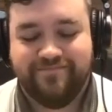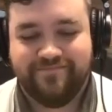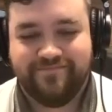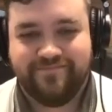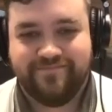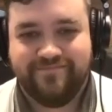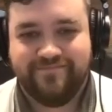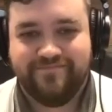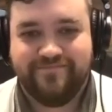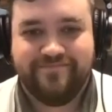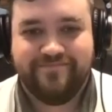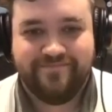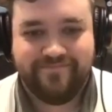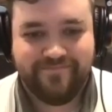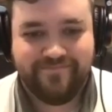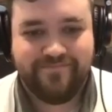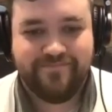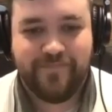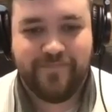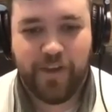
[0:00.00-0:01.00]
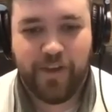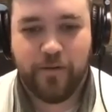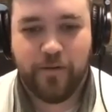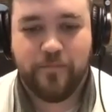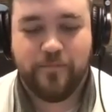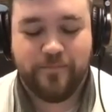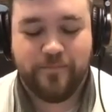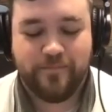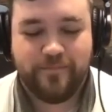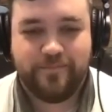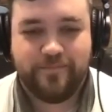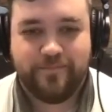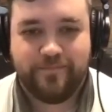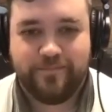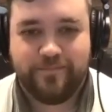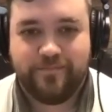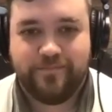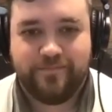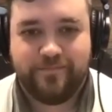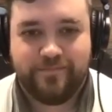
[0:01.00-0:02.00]

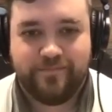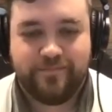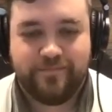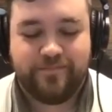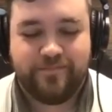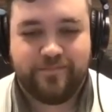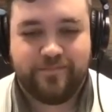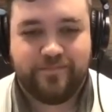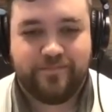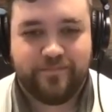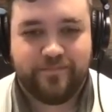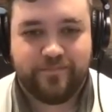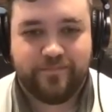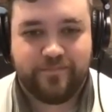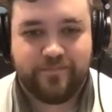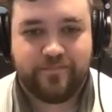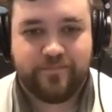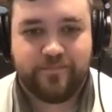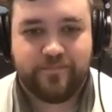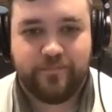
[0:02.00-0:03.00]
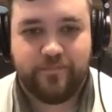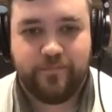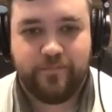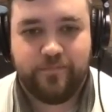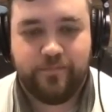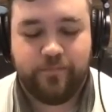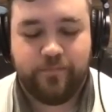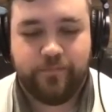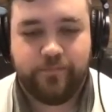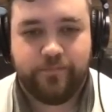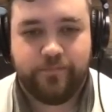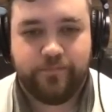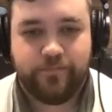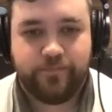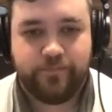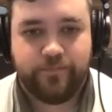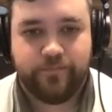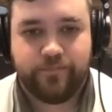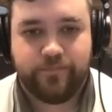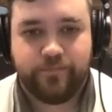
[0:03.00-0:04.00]

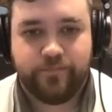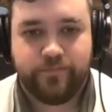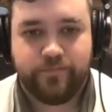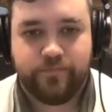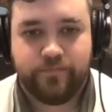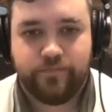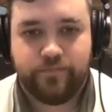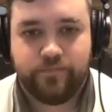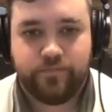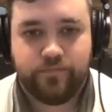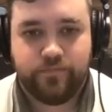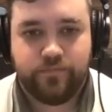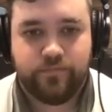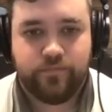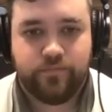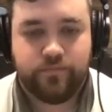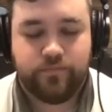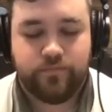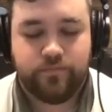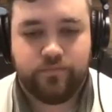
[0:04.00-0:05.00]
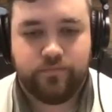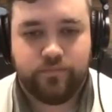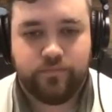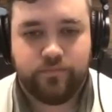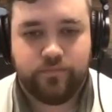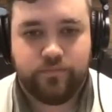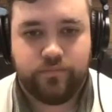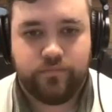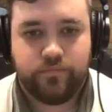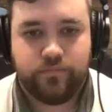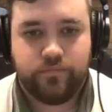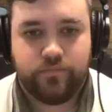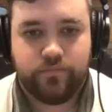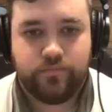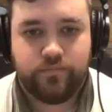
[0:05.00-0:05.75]
No words are spoken by the person on screen.